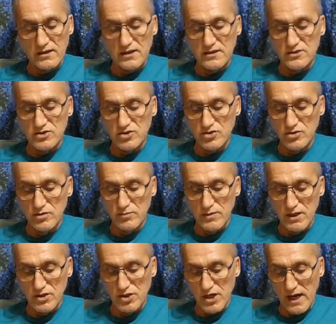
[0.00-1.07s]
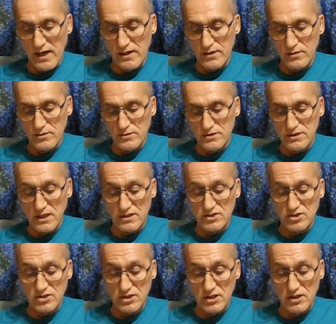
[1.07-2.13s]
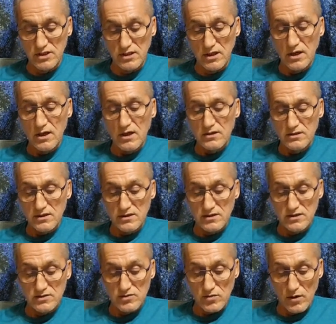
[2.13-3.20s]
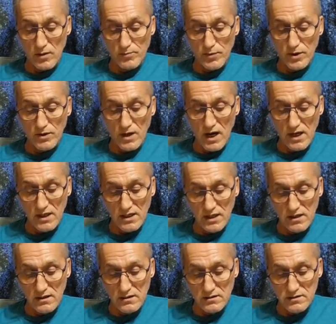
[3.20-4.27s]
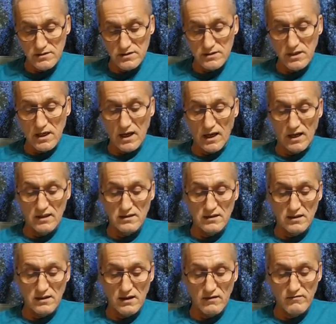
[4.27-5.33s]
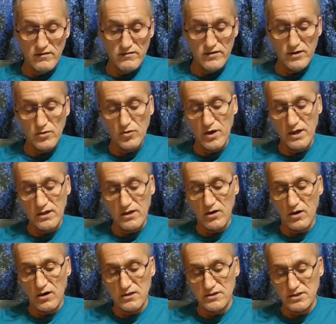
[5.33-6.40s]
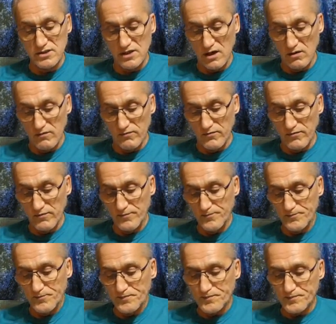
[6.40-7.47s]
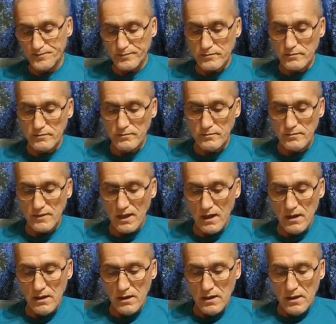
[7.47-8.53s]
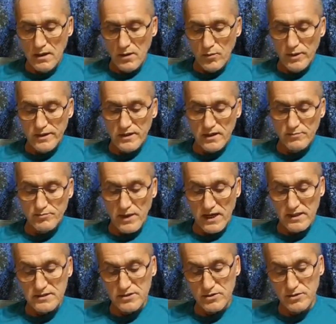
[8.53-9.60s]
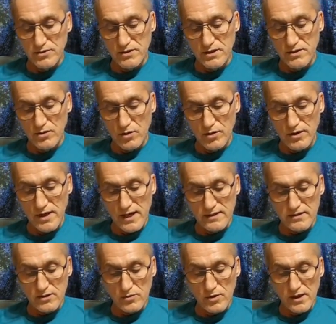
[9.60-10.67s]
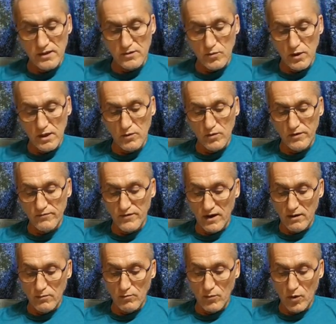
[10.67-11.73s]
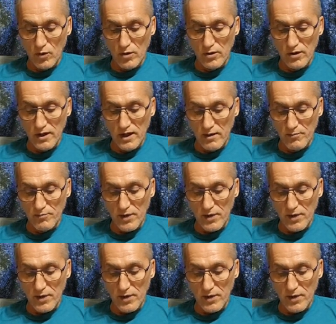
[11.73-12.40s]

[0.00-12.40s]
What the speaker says: We then passed through the door at the right, where we found more imperishable records at the time of the Inca civilization and the important part it played in that cycle.